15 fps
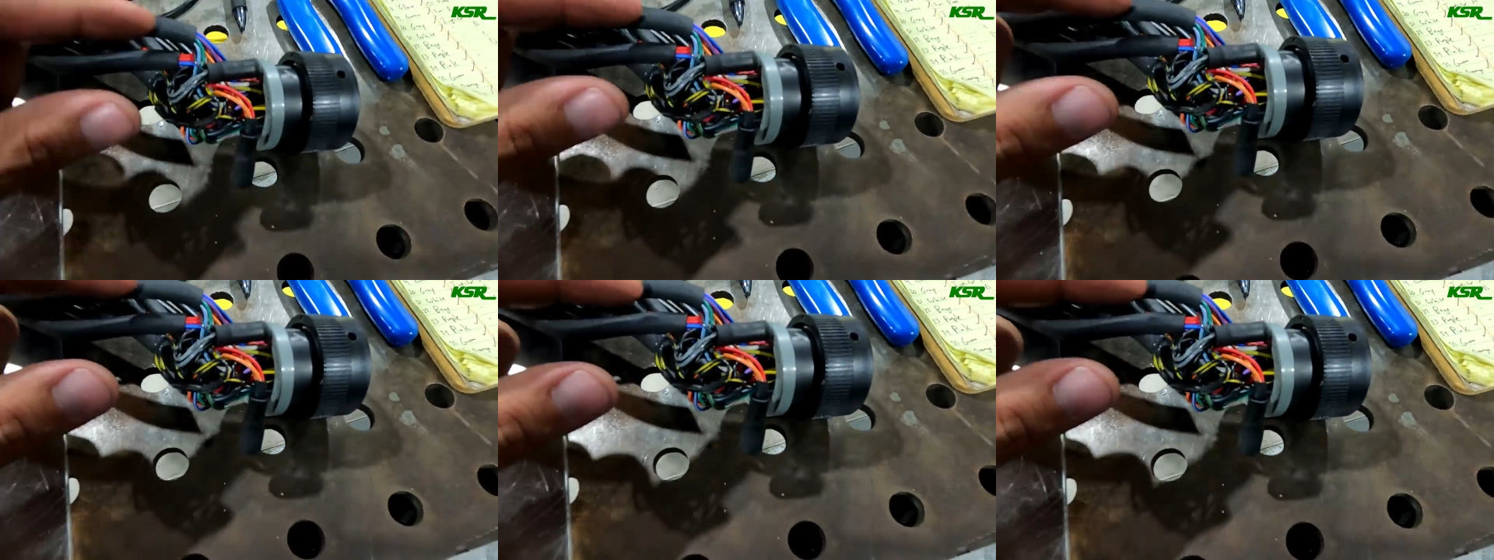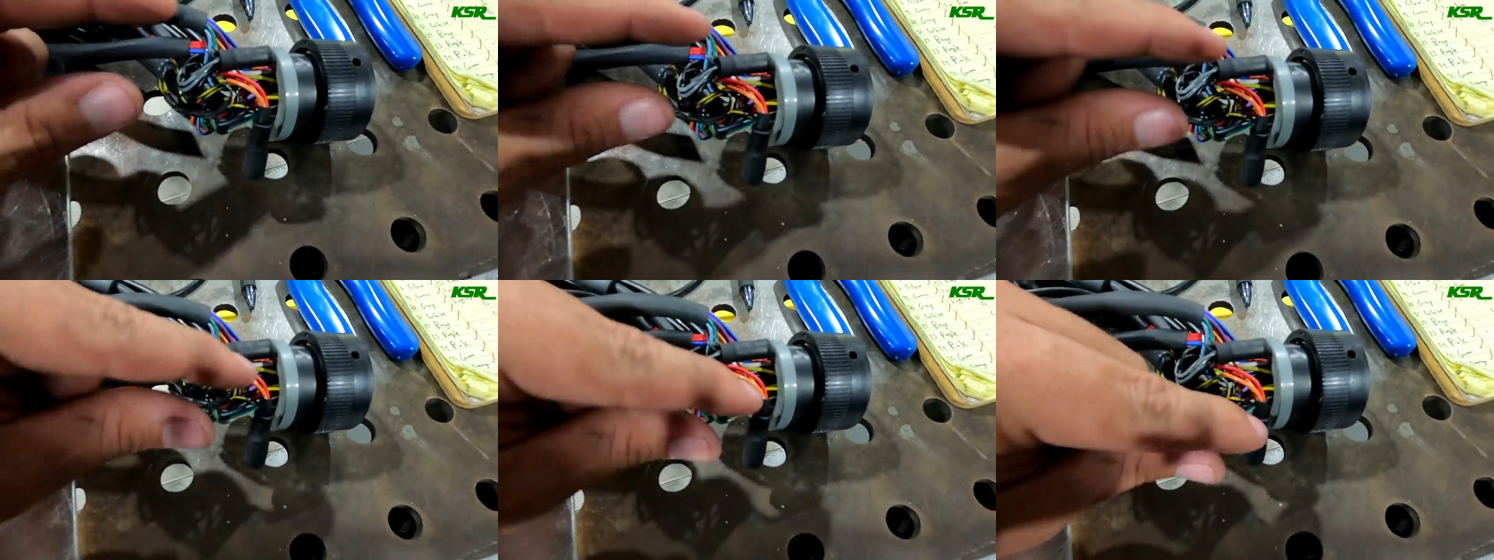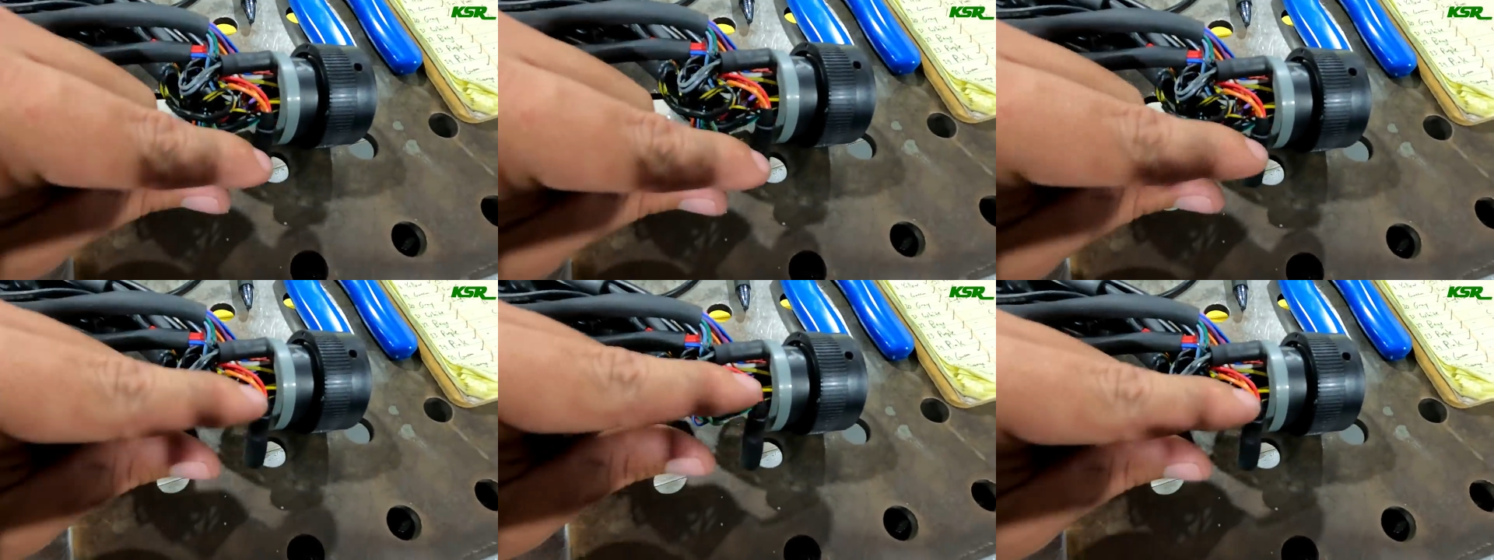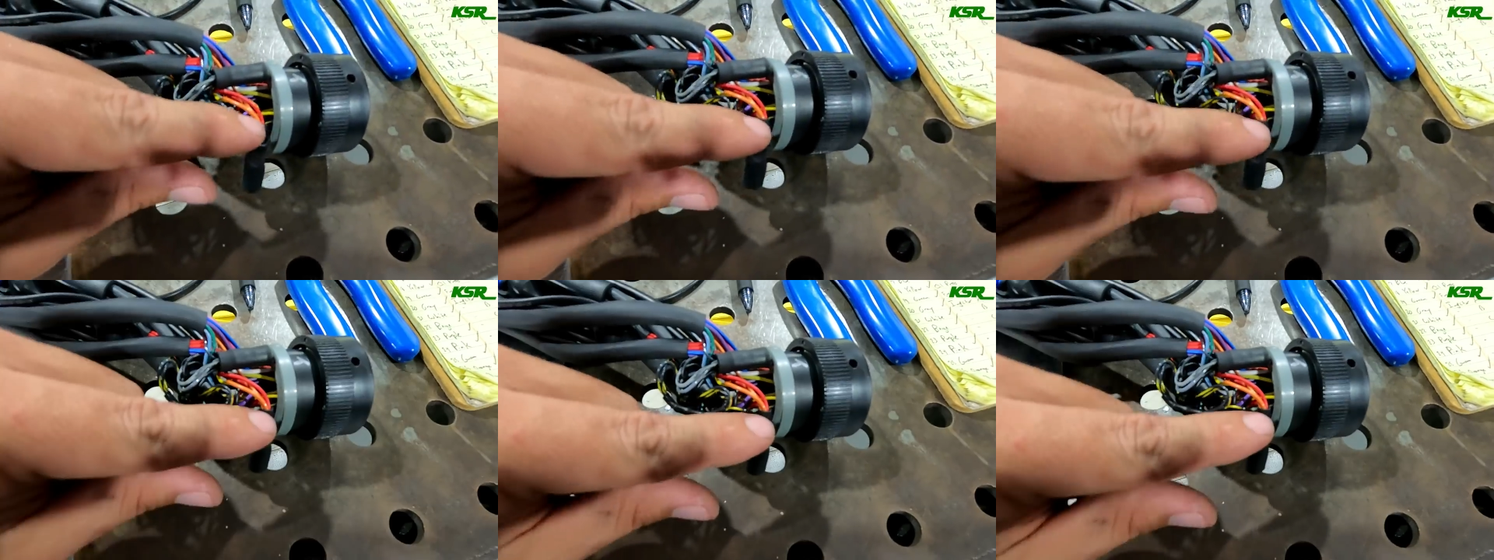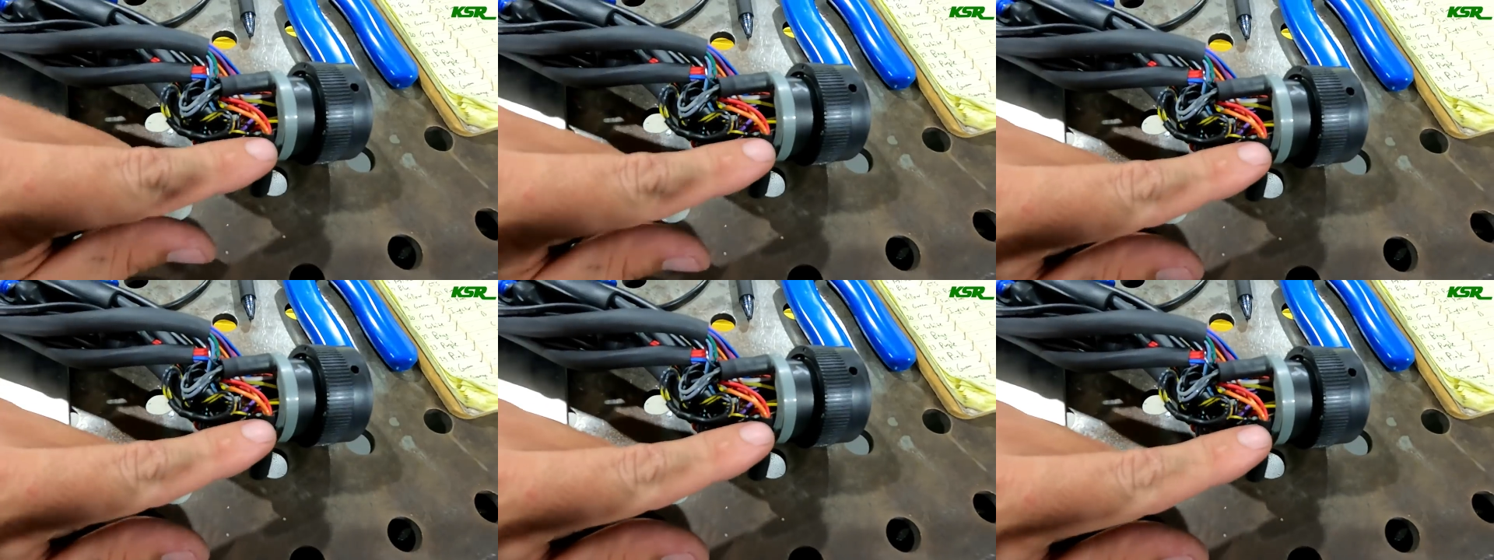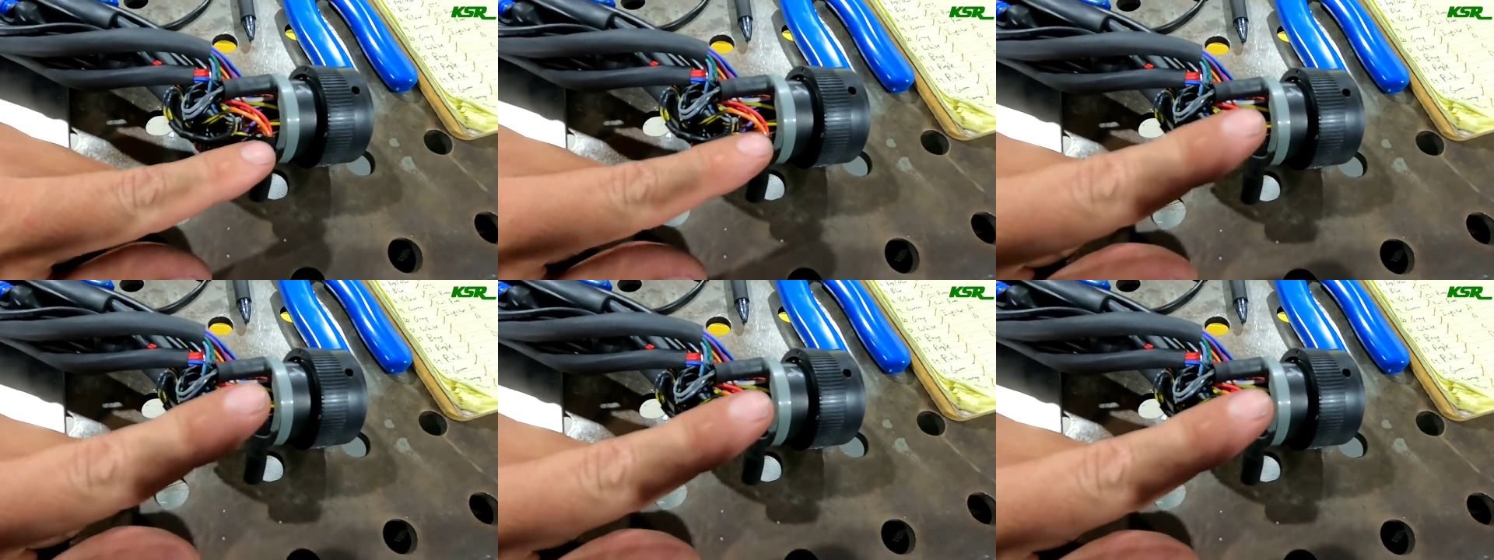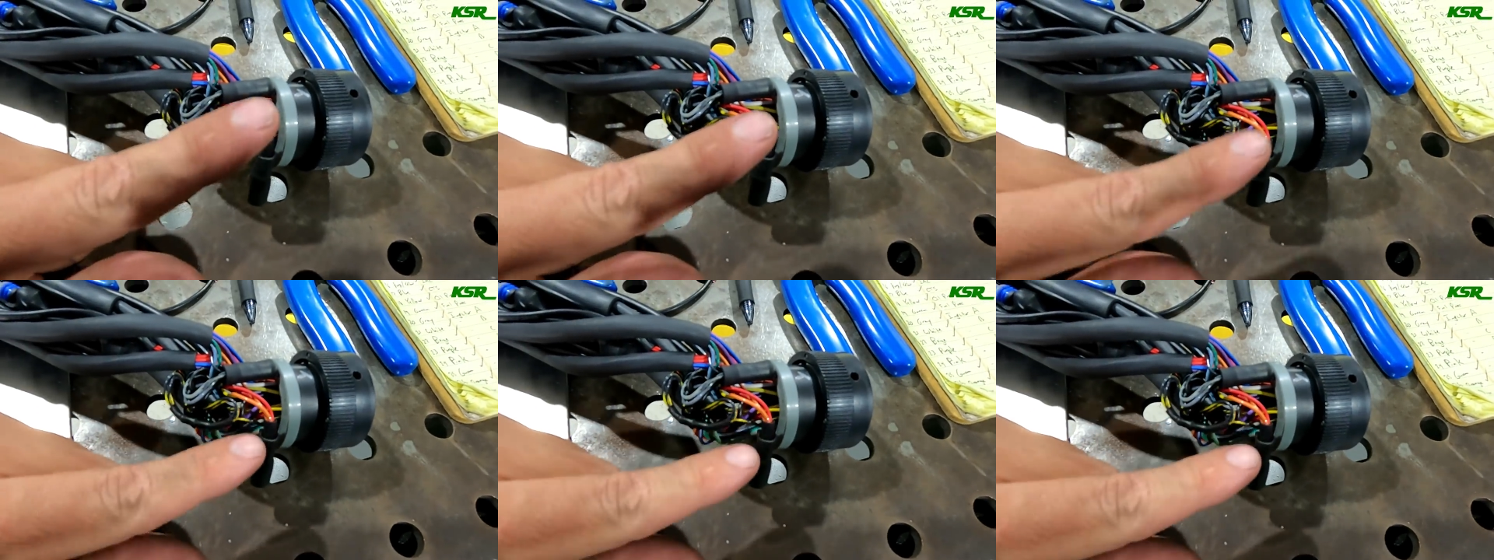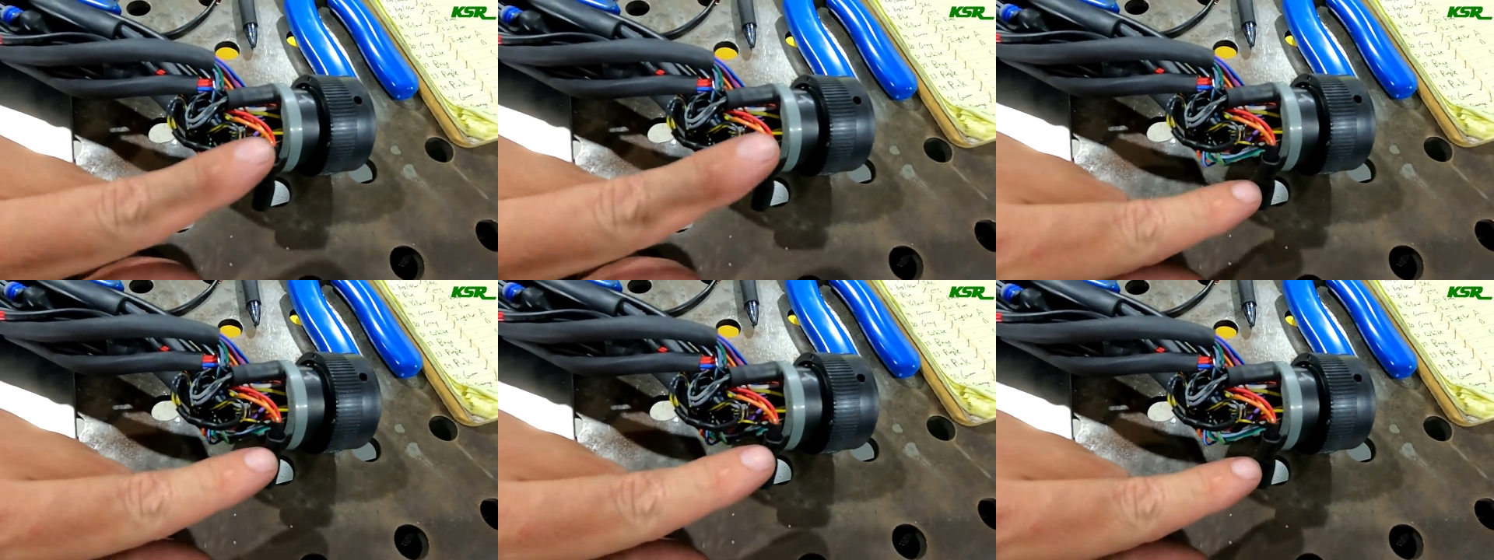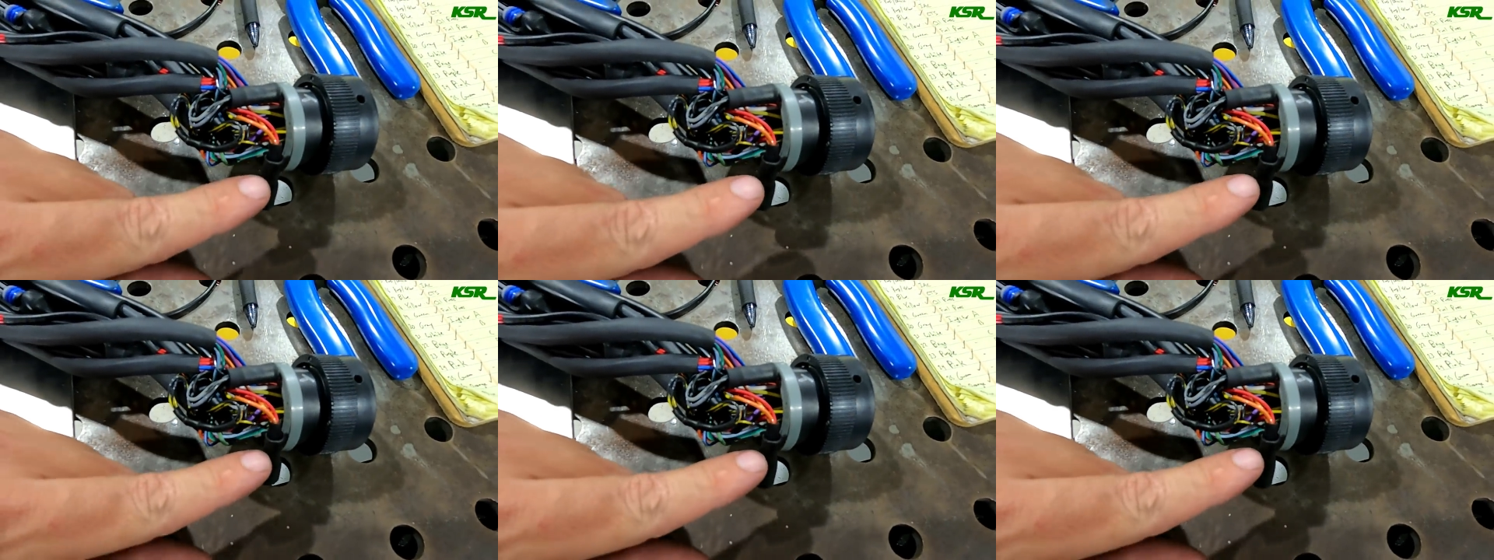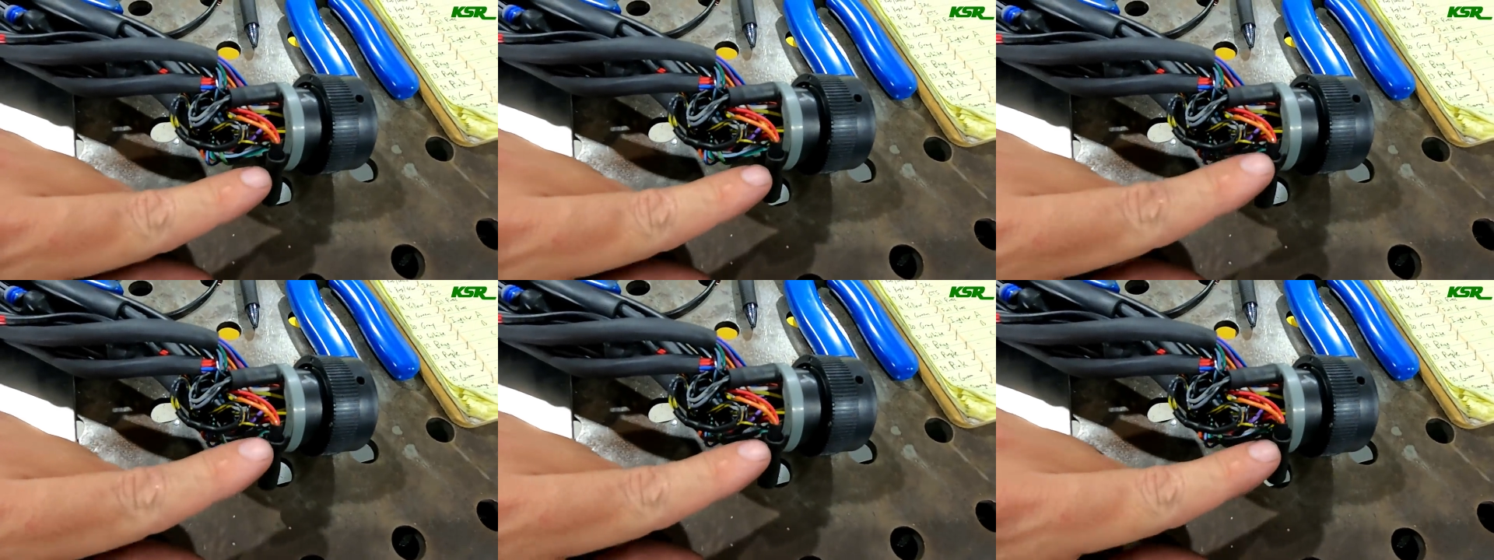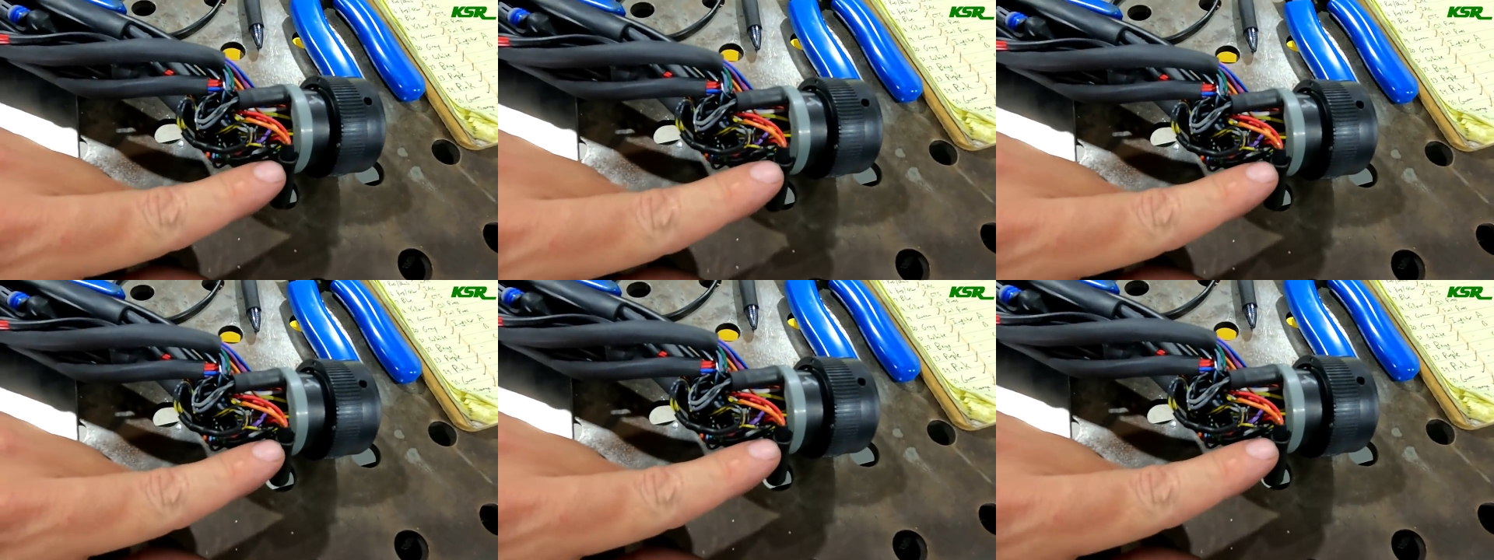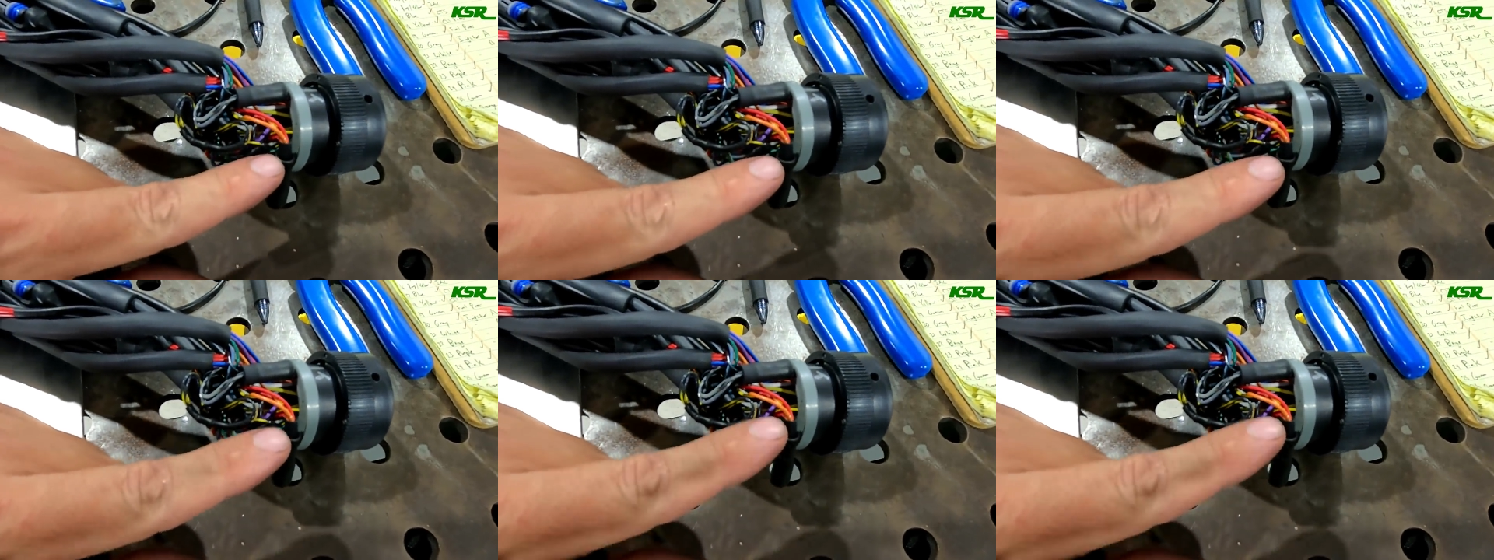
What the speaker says: [unreadable: no face in view]